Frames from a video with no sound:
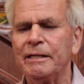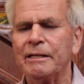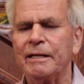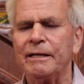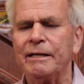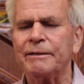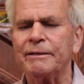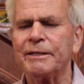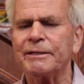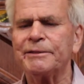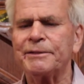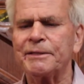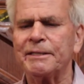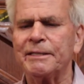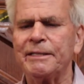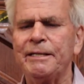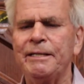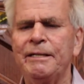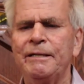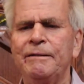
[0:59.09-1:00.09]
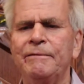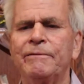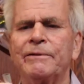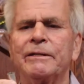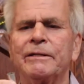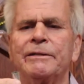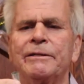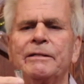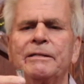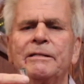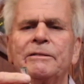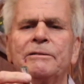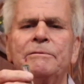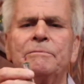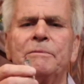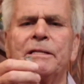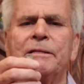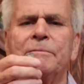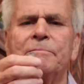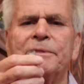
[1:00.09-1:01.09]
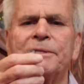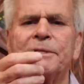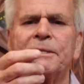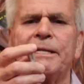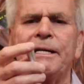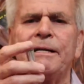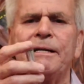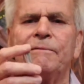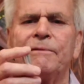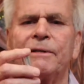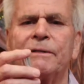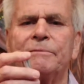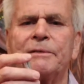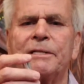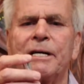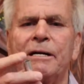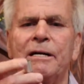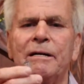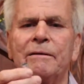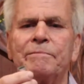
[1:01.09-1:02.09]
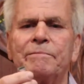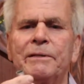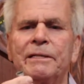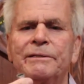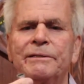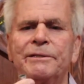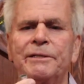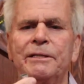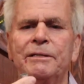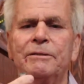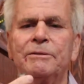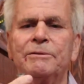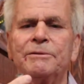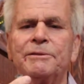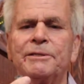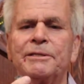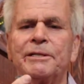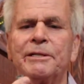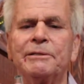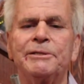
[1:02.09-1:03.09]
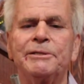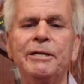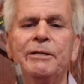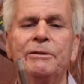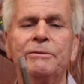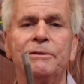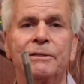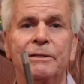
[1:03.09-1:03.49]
And the sleeve, the aluminum sleeve on top is used to tune